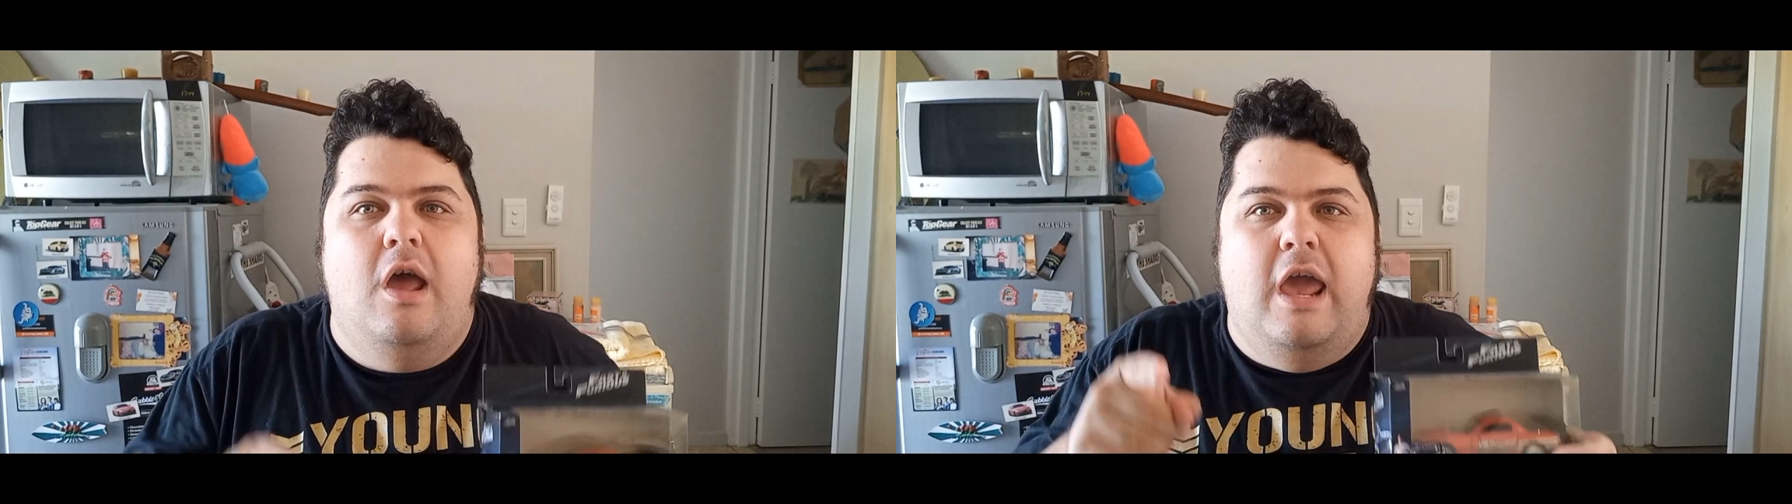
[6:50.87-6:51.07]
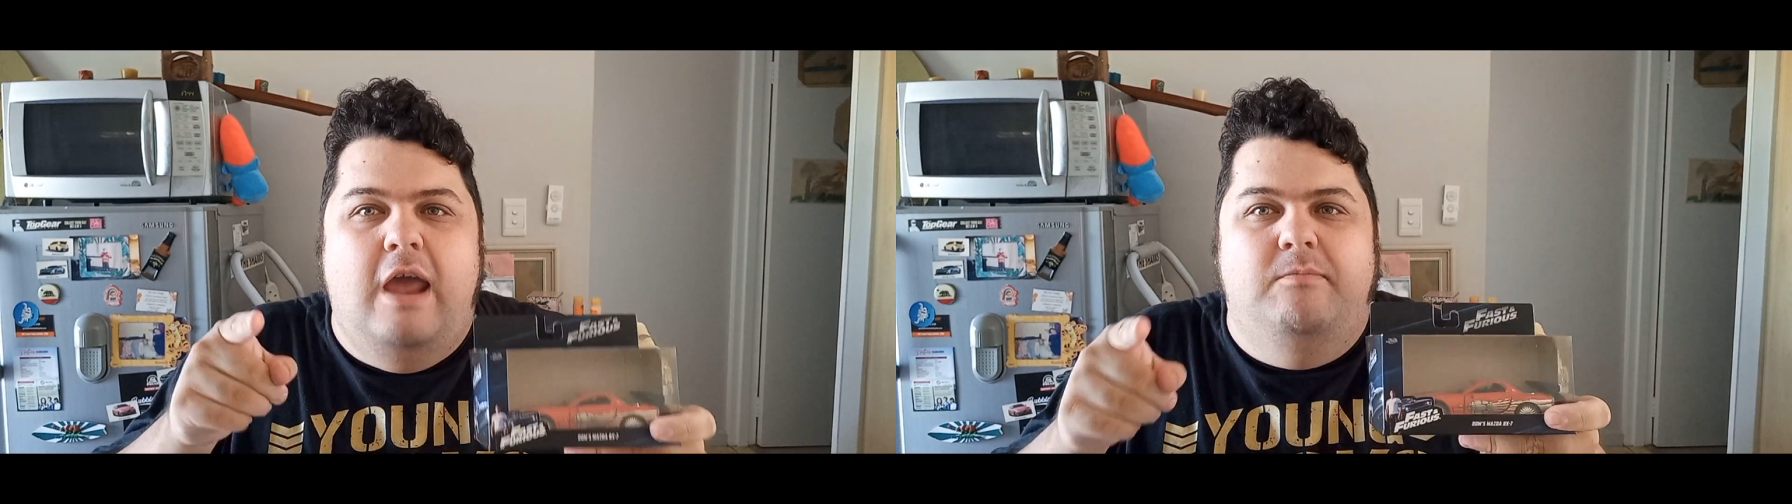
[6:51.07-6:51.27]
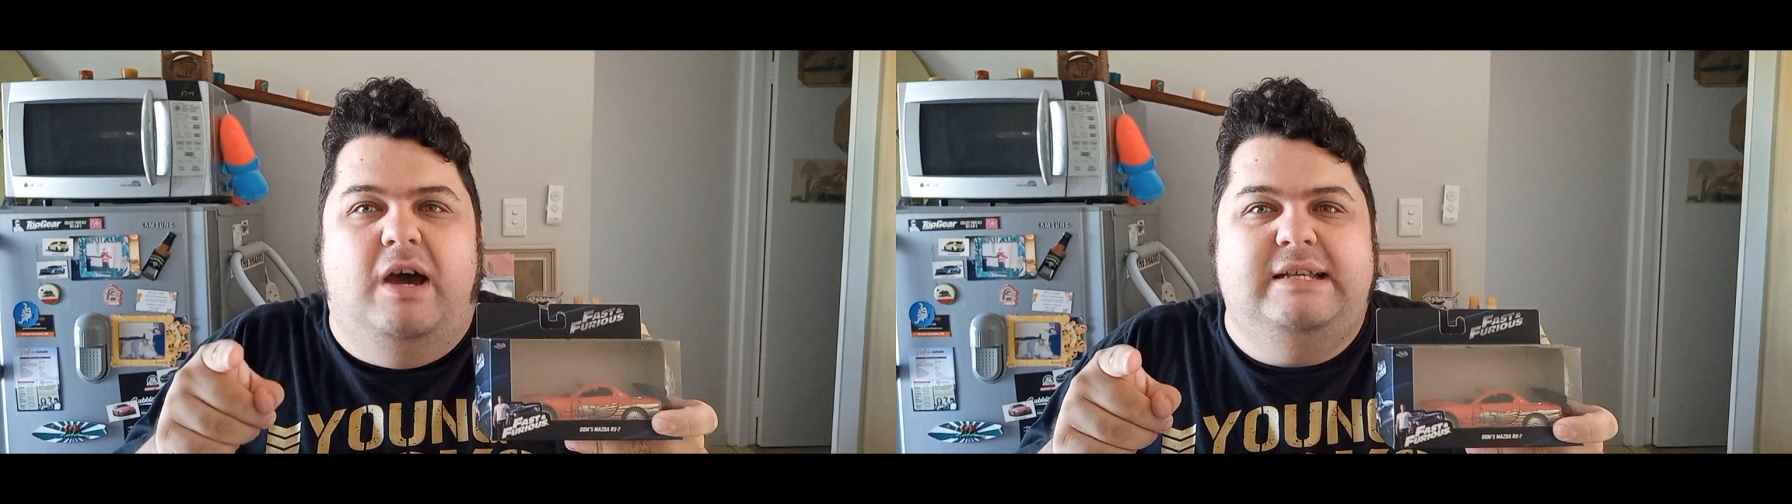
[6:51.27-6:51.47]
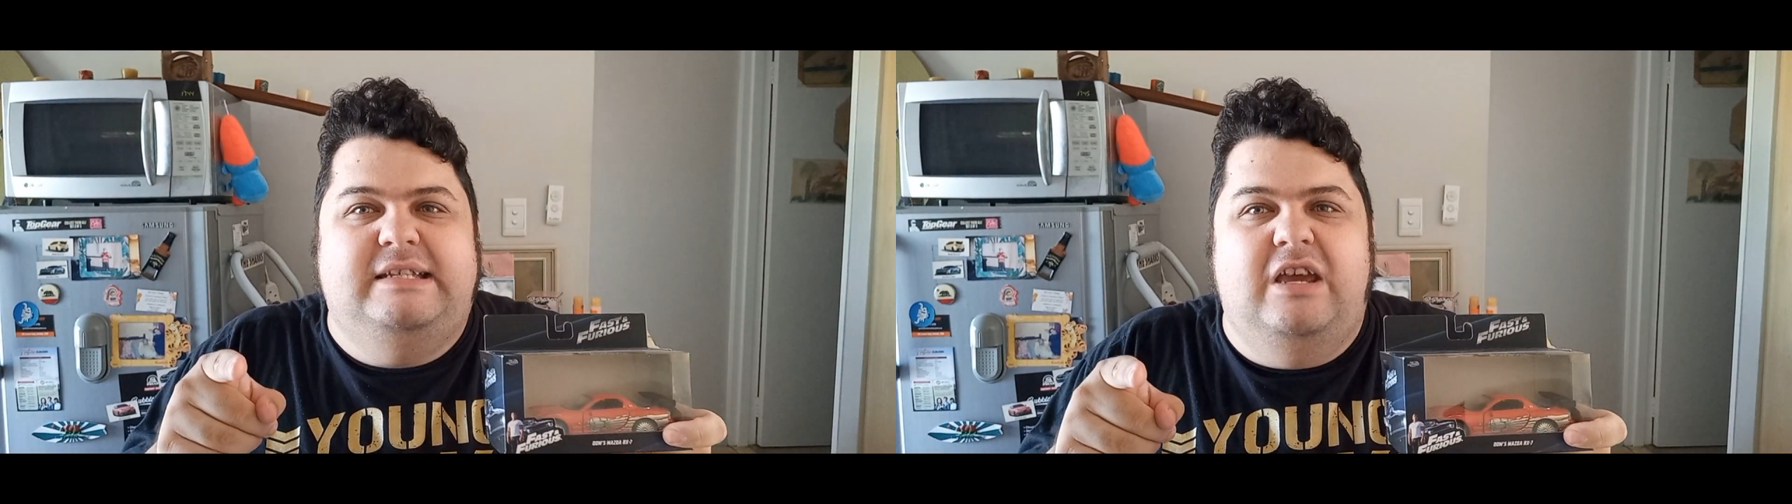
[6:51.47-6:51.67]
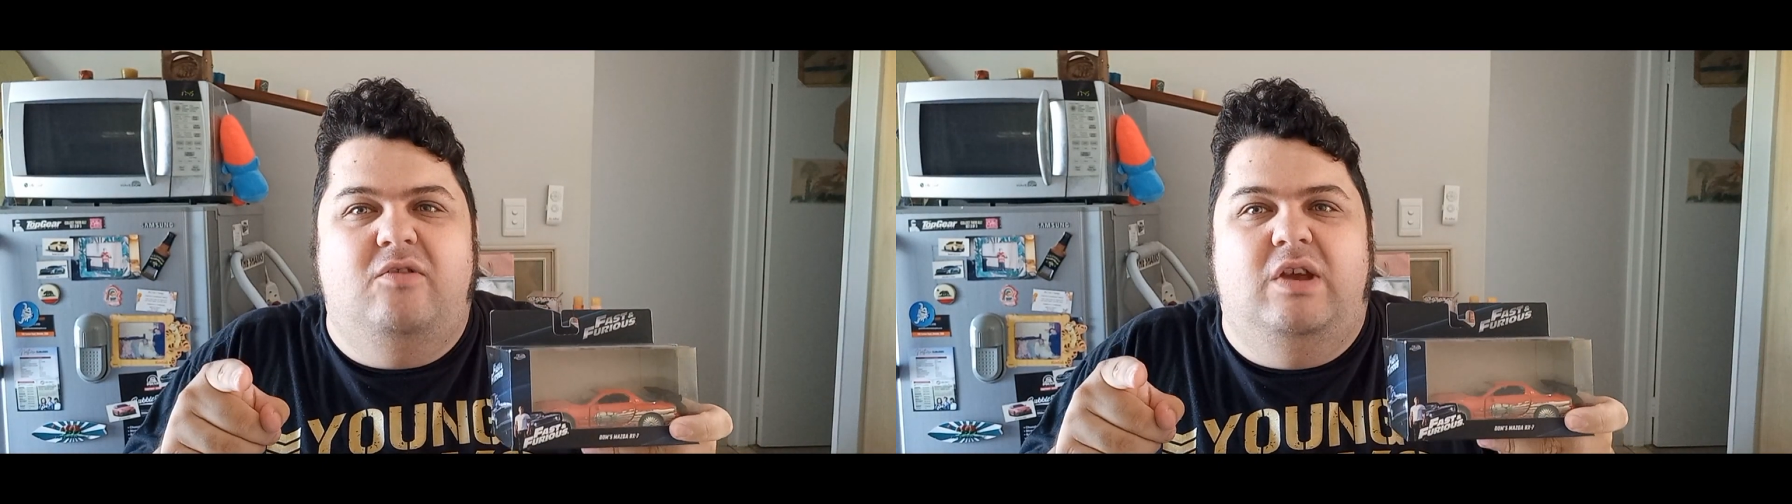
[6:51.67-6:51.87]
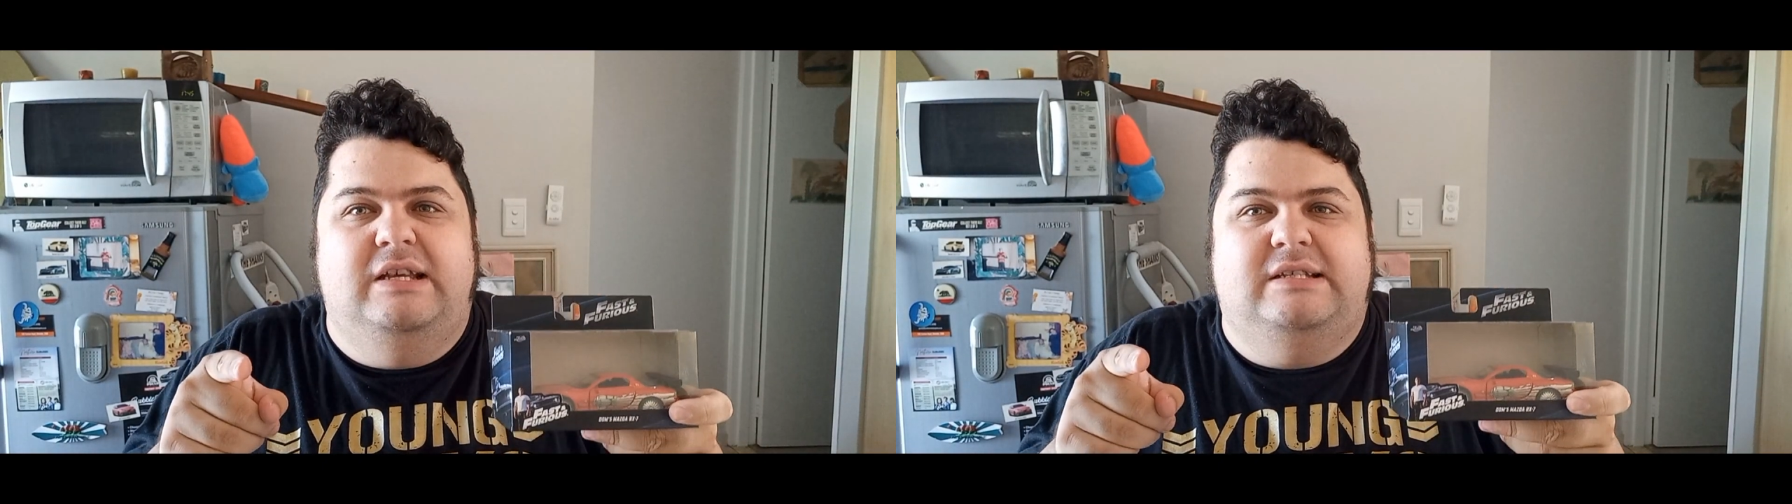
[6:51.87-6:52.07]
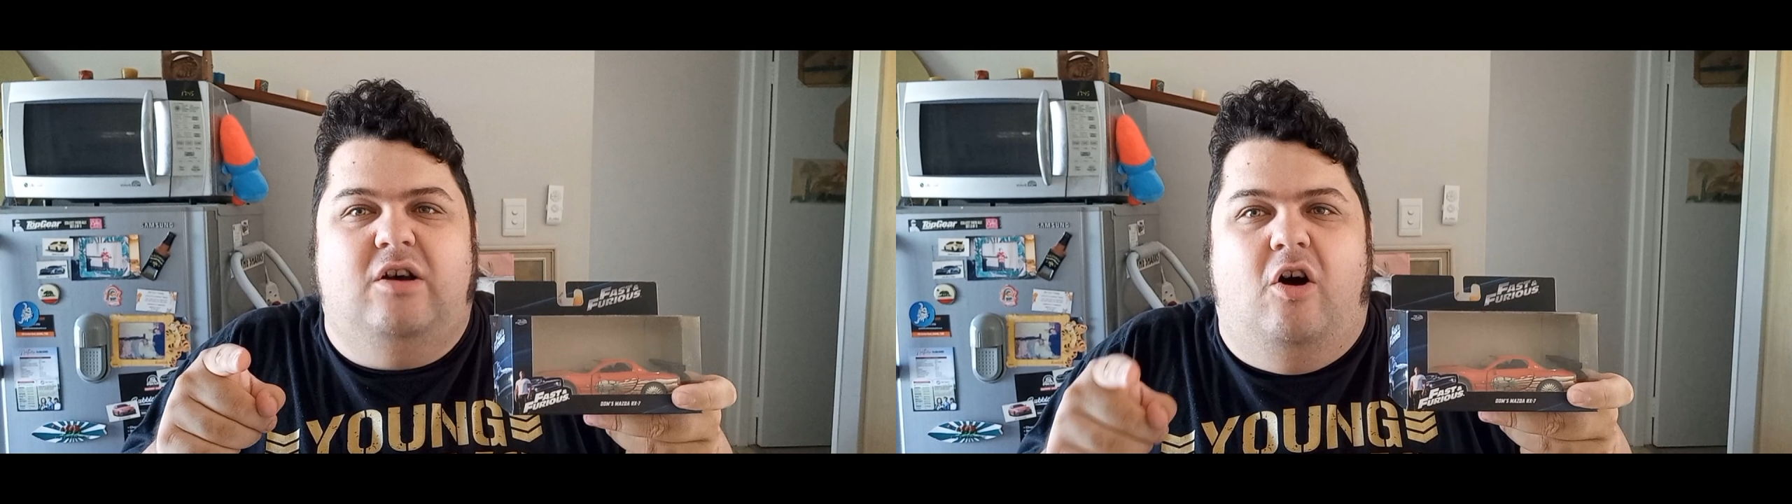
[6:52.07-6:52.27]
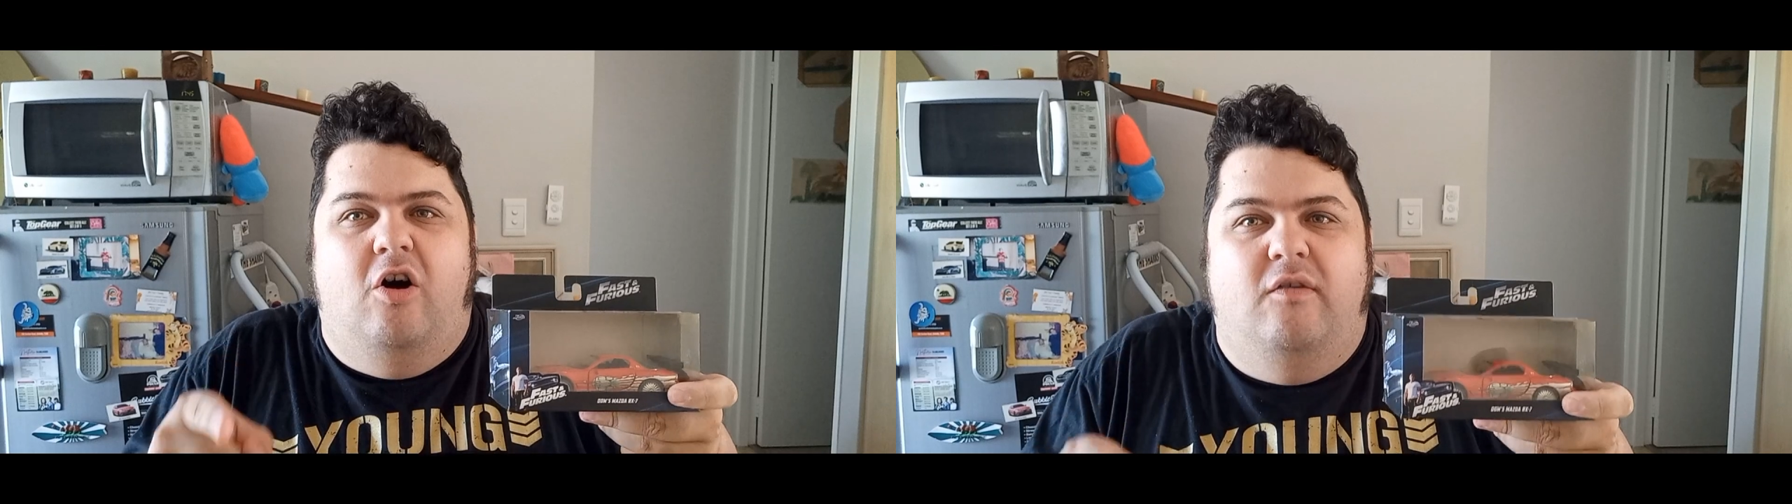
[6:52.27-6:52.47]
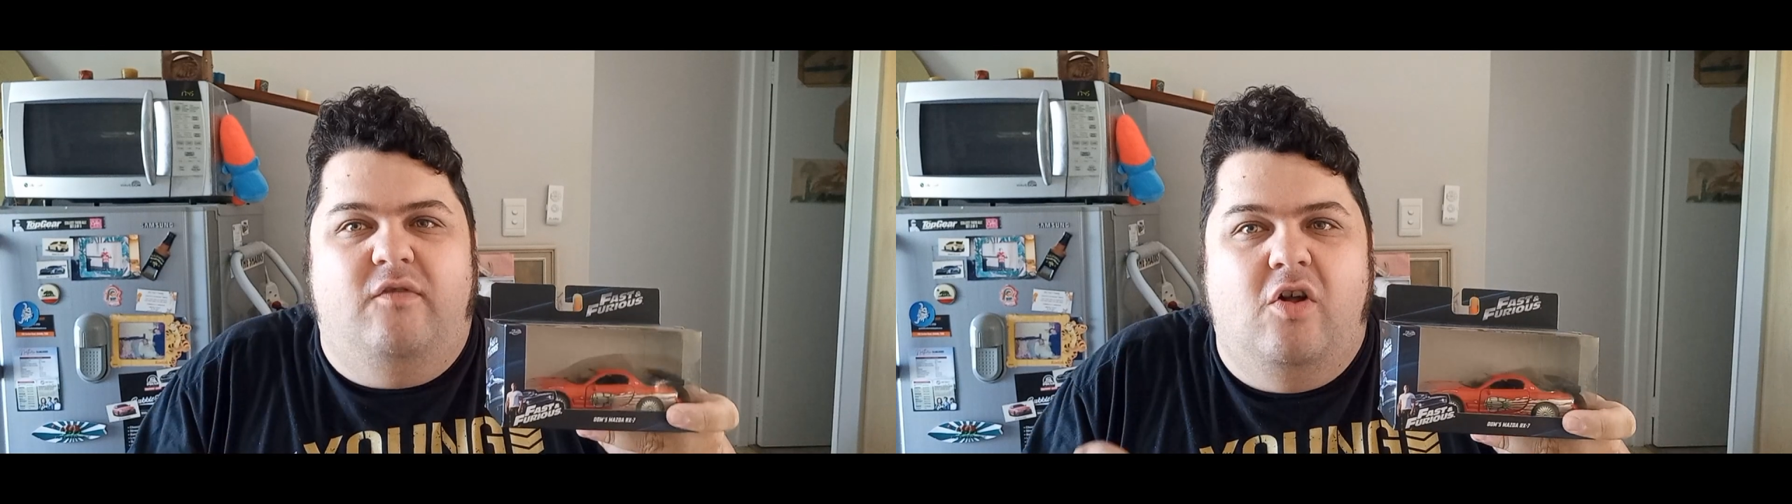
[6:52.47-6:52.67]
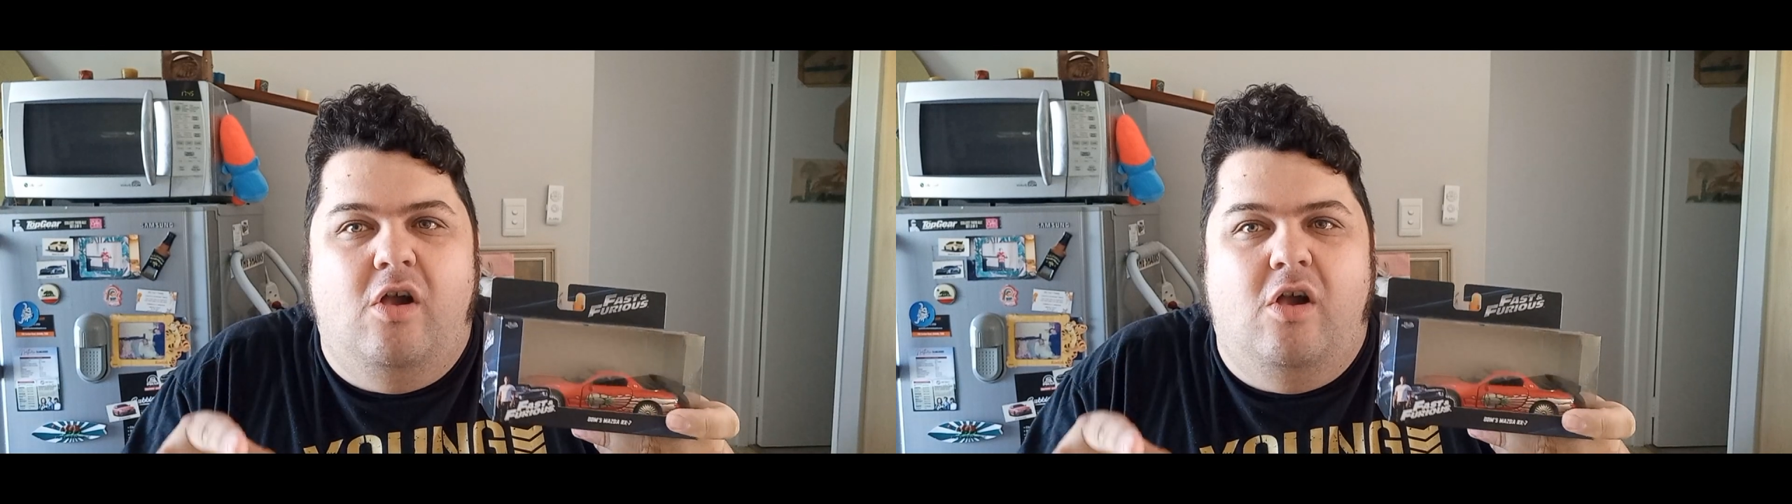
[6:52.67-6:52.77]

in my series of